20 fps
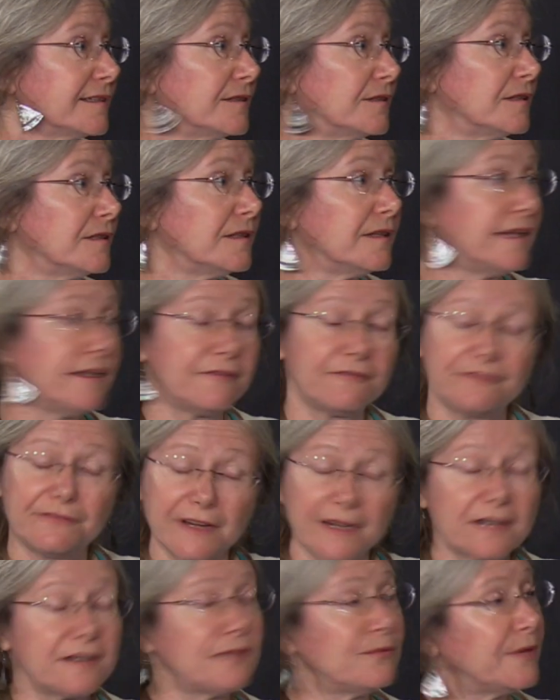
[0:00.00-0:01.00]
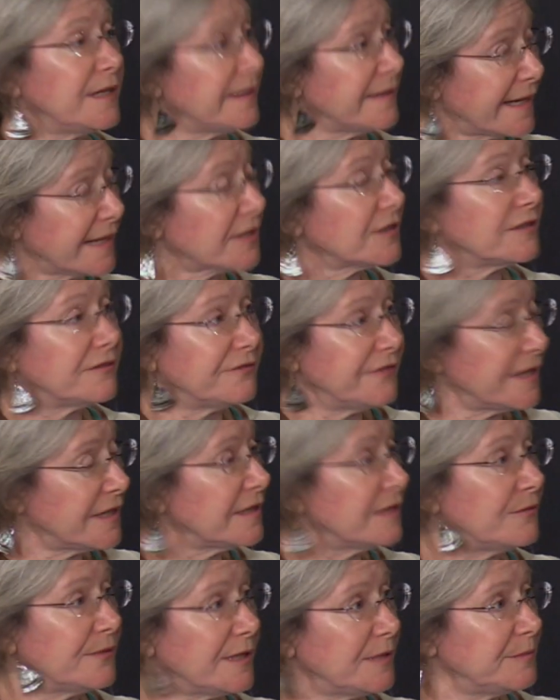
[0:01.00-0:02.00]
Yeah. That could
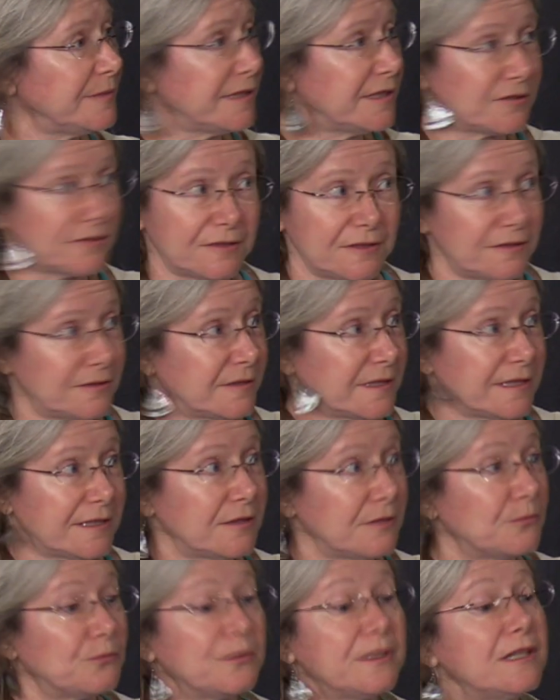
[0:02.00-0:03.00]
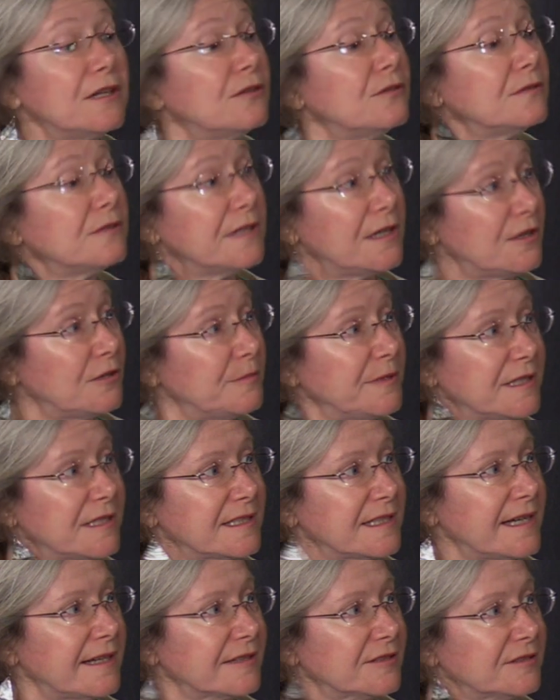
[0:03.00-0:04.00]
very well be true, Terry. We don't know because
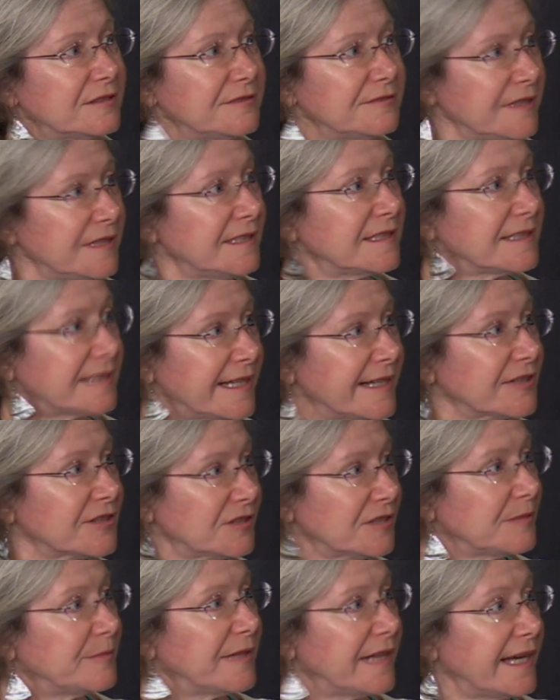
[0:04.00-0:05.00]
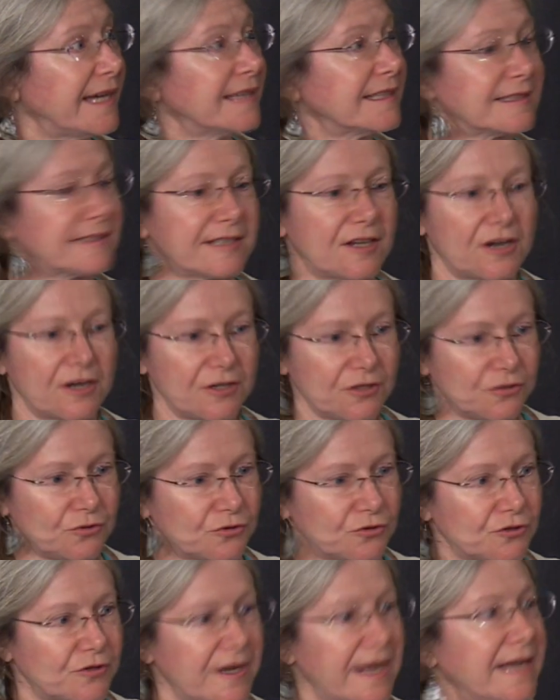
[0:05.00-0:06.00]
Dr. Levine has actually been asked, are you
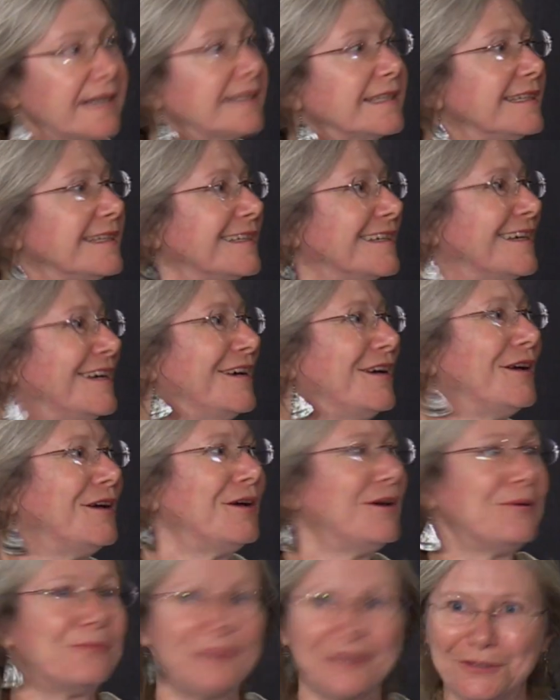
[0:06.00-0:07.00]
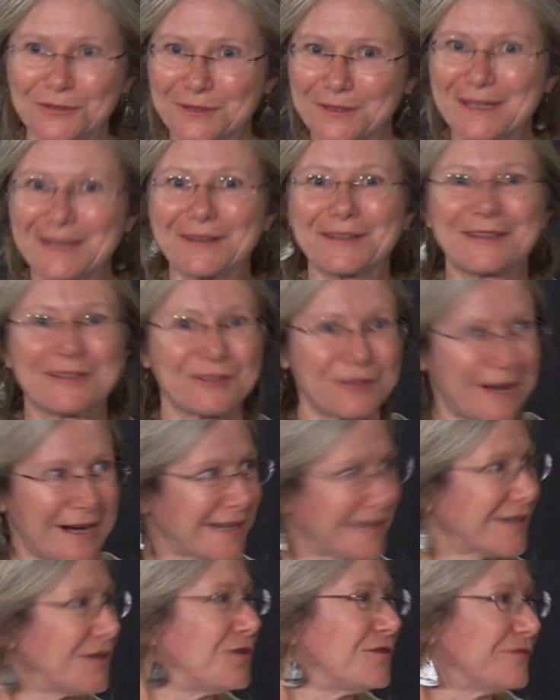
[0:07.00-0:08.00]
tracking, when you
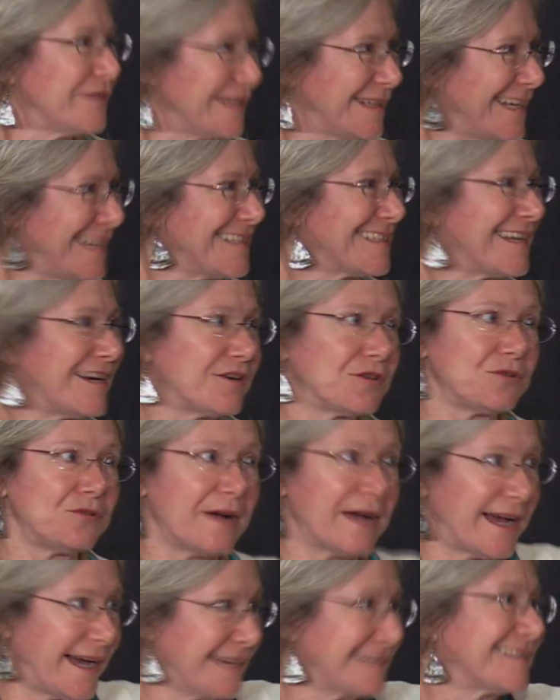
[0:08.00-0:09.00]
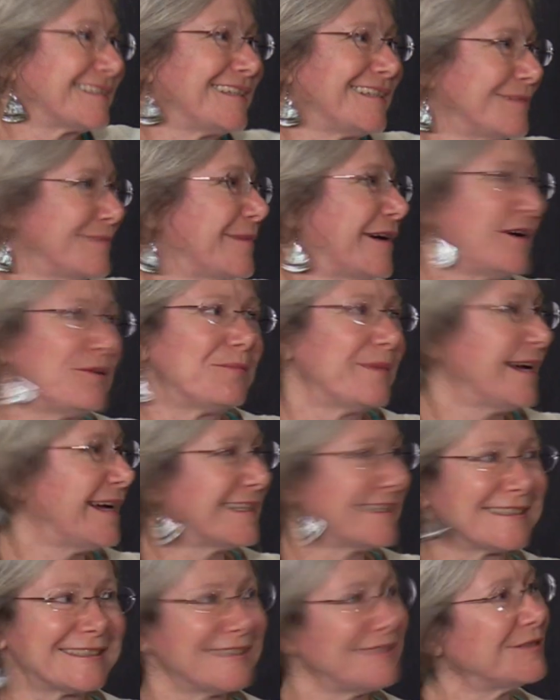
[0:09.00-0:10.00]
track COVID cases, are you asking about
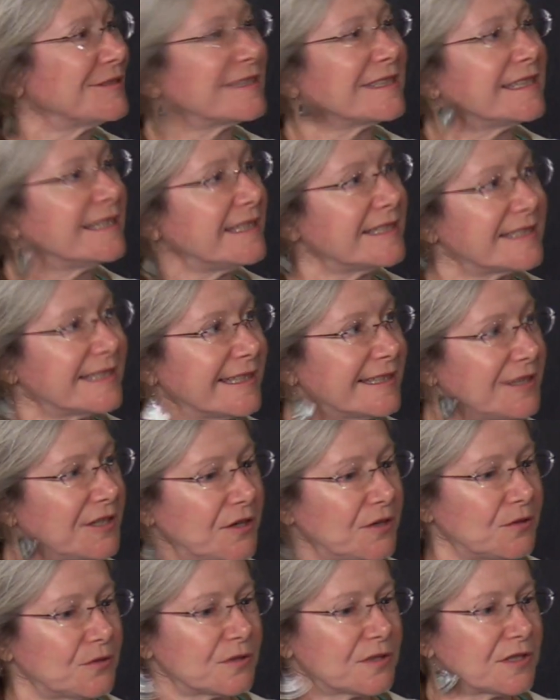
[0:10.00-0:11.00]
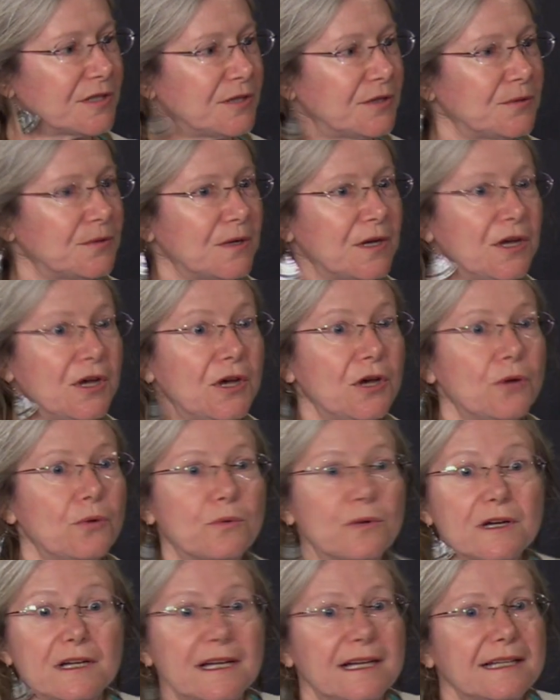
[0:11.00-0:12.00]
mask use? And he said no. So
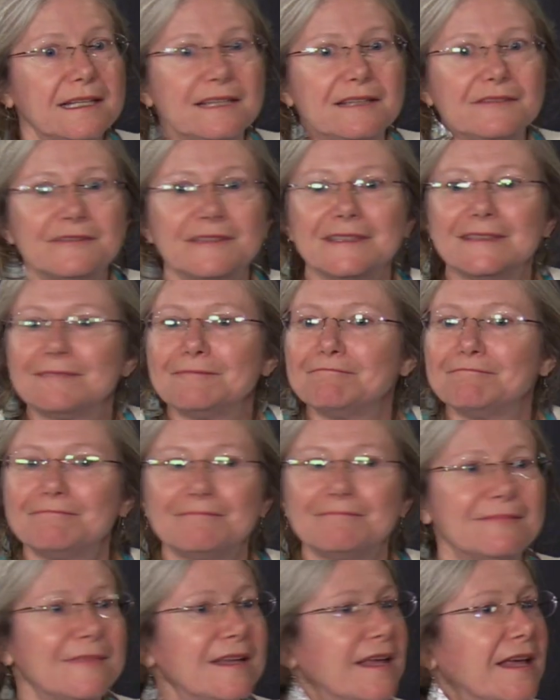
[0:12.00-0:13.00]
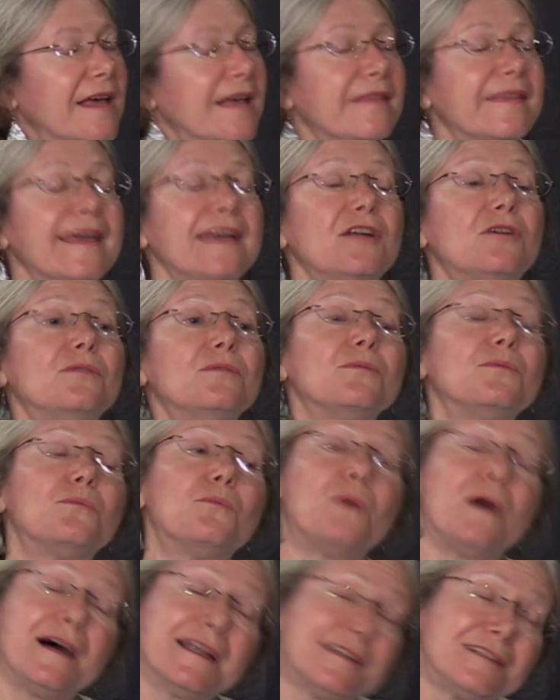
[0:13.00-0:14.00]
we're not even, they don't
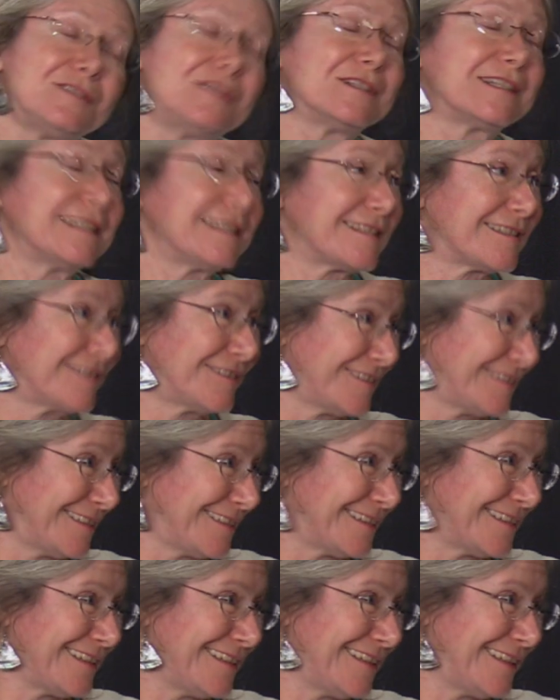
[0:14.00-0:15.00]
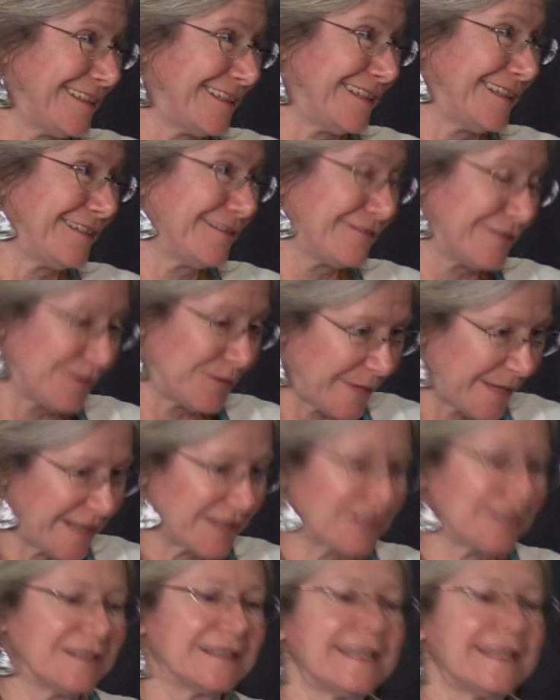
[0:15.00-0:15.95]
want to look at certain information.